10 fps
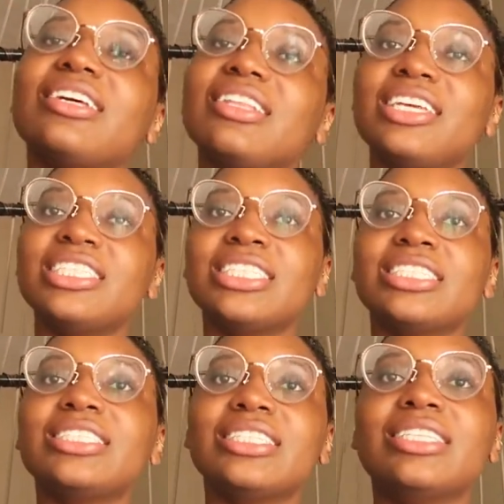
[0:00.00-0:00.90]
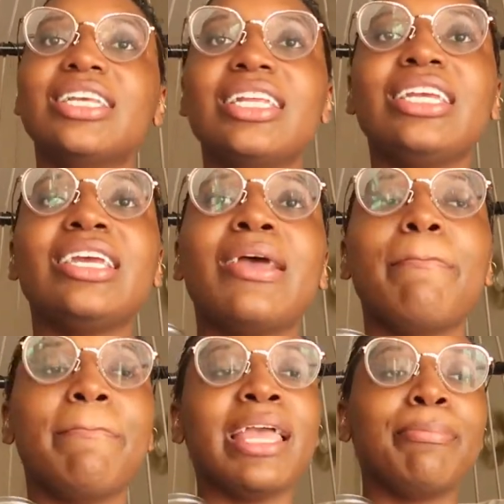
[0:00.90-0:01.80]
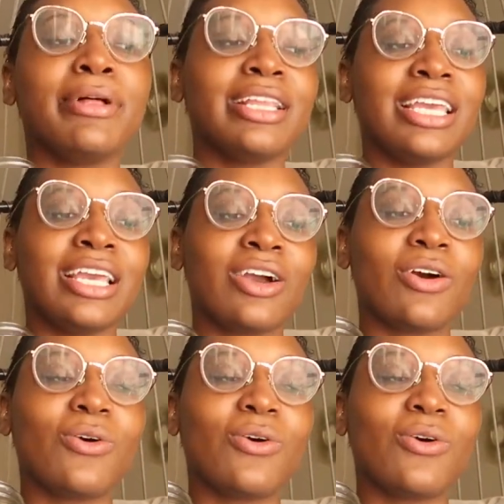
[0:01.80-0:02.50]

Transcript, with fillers: delicious, nutty, mapley,